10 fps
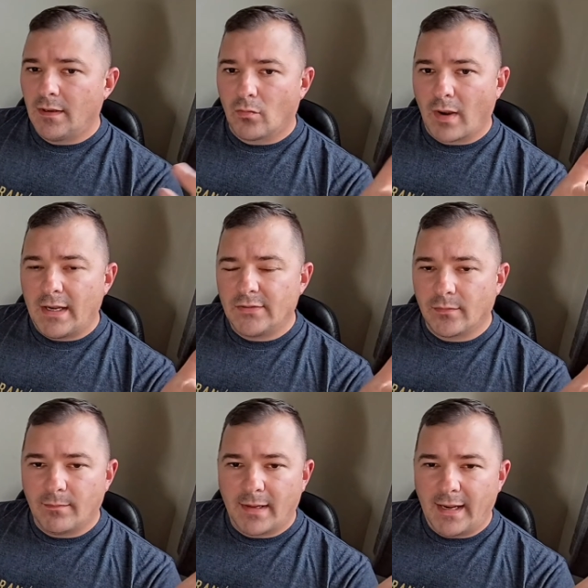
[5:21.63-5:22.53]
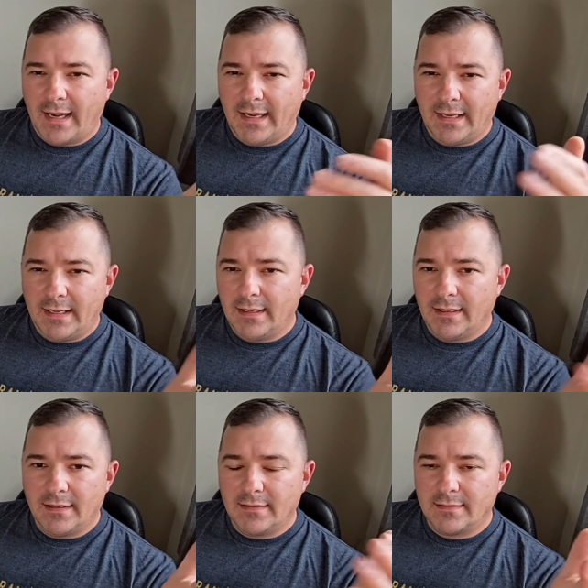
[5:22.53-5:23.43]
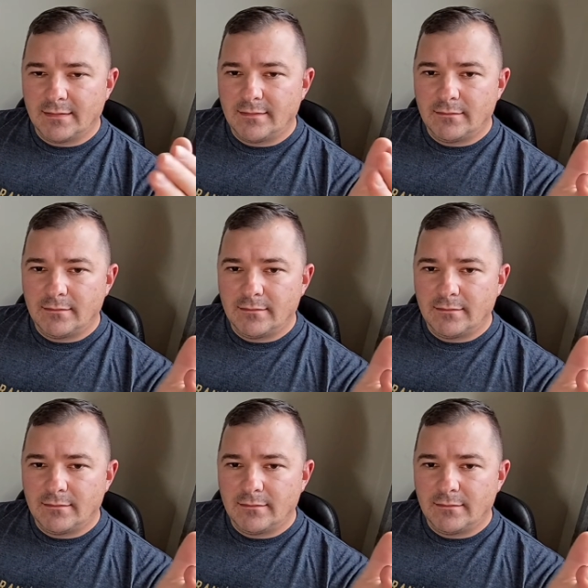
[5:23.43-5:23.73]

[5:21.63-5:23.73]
range from about 80 to